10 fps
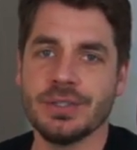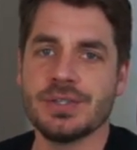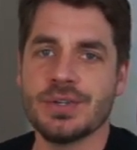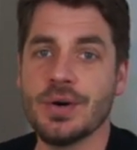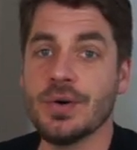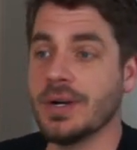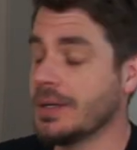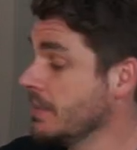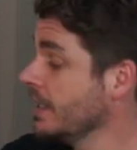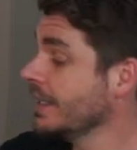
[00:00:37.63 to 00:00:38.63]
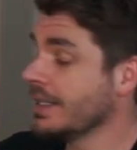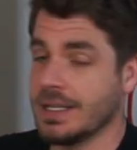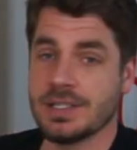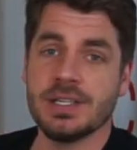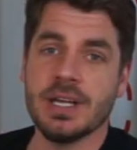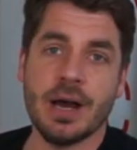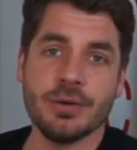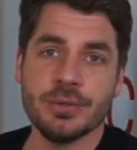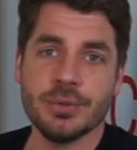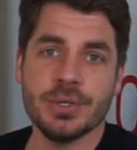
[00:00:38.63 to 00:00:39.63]
so let's see how
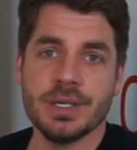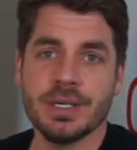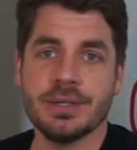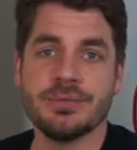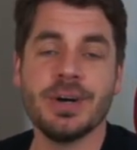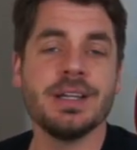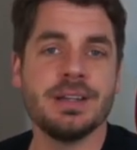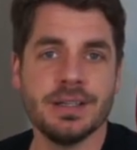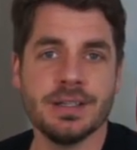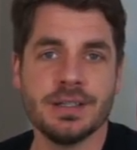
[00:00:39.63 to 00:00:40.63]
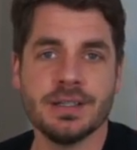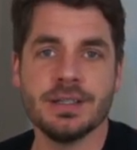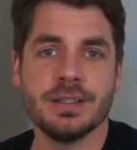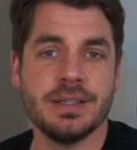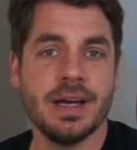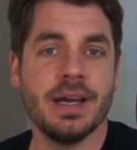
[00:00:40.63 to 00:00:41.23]
you find the